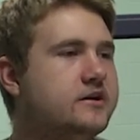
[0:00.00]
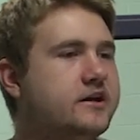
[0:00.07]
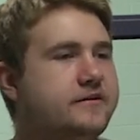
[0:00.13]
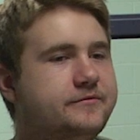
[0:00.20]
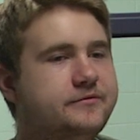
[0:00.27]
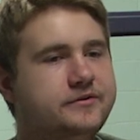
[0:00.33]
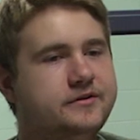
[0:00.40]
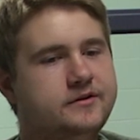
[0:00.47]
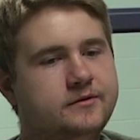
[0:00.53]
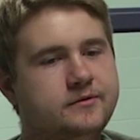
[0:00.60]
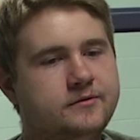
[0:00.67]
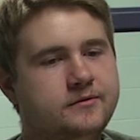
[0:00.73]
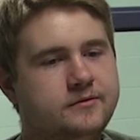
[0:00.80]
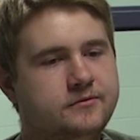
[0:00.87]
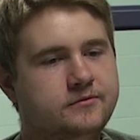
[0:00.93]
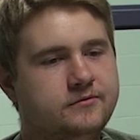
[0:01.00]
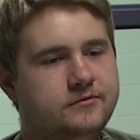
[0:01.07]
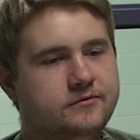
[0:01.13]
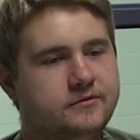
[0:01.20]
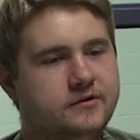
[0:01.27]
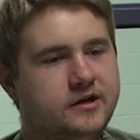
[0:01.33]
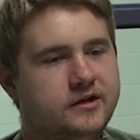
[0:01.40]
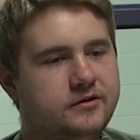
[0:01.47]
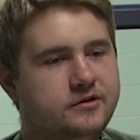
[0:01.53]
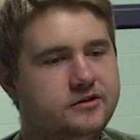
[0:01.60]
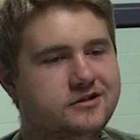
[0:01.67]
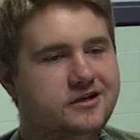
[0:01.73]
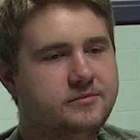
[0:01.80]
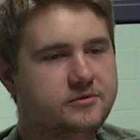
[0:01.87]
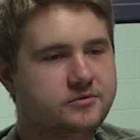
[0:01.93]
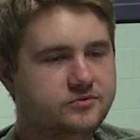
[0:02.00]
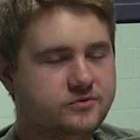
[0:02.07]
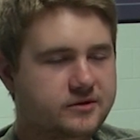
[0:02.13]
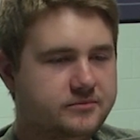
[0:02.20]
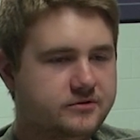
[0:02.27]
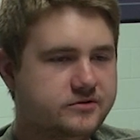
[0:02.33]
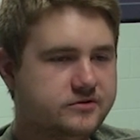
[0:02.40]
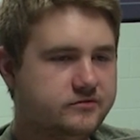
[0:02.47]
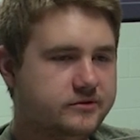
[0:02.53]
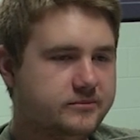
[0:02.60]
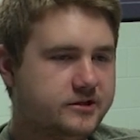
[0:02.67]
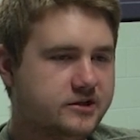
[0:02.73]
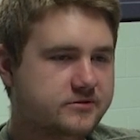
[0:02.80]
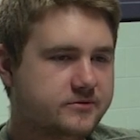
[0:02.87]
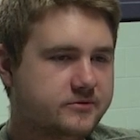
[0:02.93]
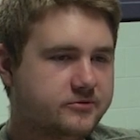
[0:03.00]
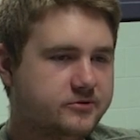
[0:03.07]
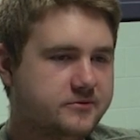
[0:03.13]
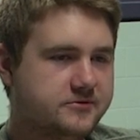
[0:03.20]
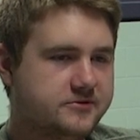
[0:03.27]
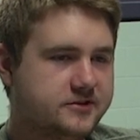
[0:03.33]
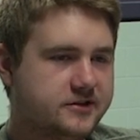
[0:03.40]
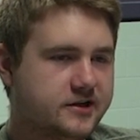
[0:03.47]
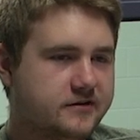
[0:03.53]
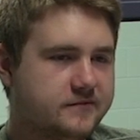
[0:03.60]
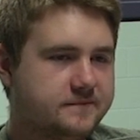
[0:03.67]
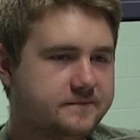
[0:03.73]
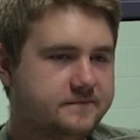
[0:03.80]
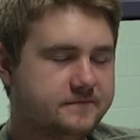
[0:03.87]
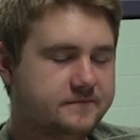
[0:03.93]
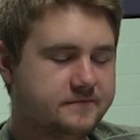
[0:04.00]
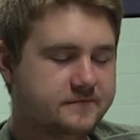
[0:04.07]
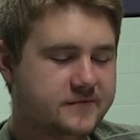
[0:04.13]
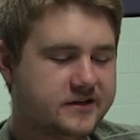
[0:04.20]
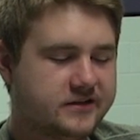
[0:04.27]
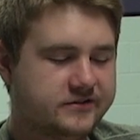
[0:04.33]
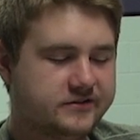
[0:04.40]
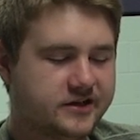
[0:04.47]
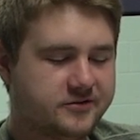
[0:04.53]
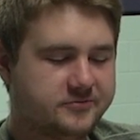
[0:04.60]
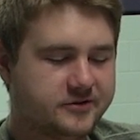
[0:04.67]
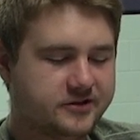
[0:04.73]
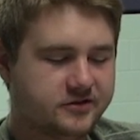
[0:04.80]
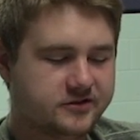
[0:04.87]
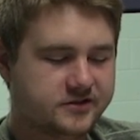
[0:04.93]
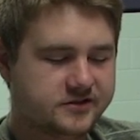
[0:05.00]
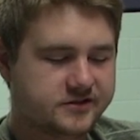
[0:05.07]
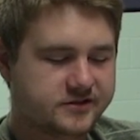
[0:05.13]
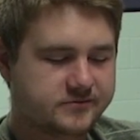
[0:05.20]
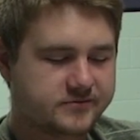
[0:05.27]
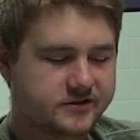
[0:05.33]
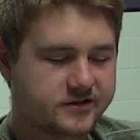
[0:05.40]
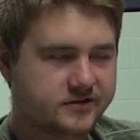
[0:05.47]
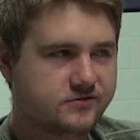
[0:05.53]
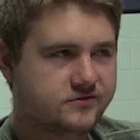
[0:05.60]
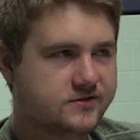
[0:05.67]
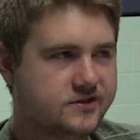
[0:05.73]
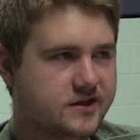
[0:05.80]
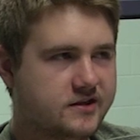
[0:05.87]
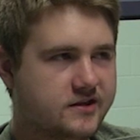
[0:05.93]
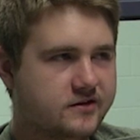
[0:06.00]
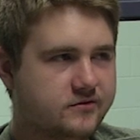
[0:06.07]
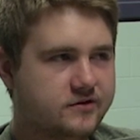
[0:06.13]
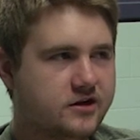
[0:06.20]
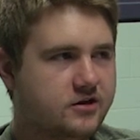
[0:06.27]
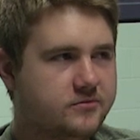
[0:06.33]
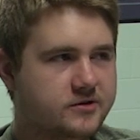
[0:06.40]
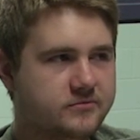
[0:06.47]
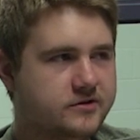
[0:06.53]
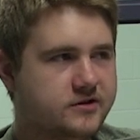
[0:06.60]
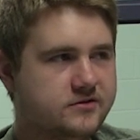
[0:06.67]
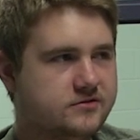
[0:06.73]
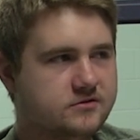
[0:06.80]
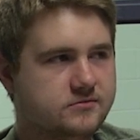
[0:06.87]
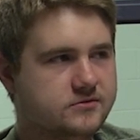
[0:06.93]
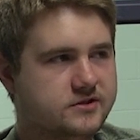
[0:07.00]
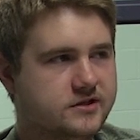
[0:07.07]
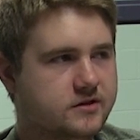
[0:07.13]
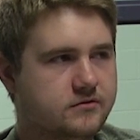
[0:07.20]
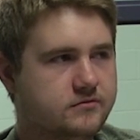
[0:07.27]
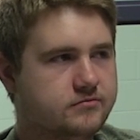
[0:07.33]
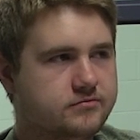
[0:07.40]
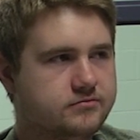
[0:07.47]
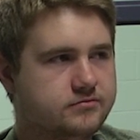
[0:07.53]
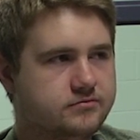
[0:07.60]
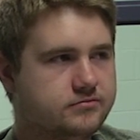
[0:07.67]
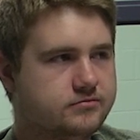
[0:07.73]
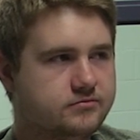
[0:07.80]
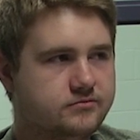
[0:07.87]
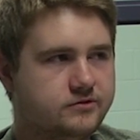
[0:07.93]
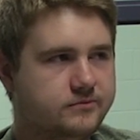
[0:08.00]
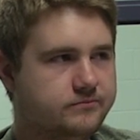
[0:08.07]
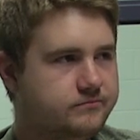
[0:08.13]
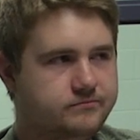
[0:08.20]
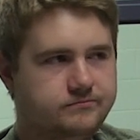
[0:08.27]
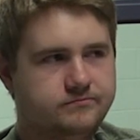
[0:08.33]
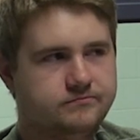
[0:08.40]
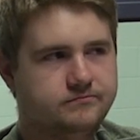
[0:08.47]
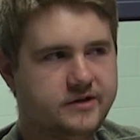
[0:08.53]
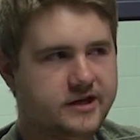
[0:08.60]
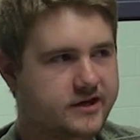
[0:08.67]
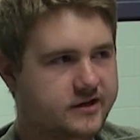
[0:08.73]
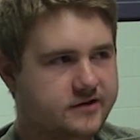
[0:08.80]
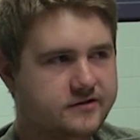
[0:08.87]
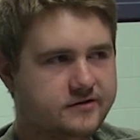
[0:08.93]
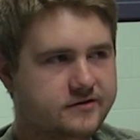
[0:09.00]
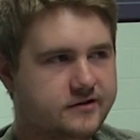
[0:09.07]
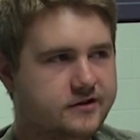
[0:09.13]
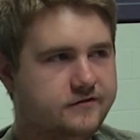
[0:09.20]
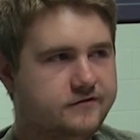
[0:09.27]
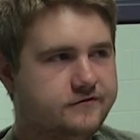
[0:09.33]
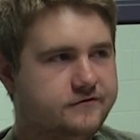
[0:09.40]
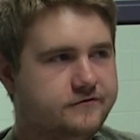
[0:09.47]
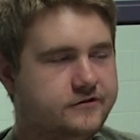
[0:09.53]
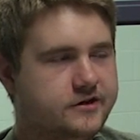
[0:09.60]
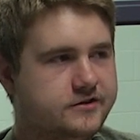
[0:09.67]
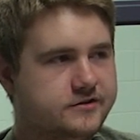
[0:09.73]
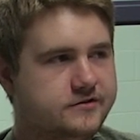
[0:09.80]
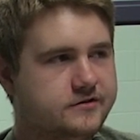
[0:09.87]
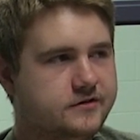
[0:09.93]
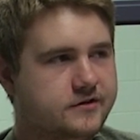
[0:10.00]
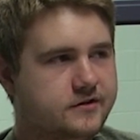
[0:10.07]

Okay. I know our topic was reboots and remakes, but we mostly got held up by all these things. But like you said, like How I Met Your Mother is almost like a remake of Friends.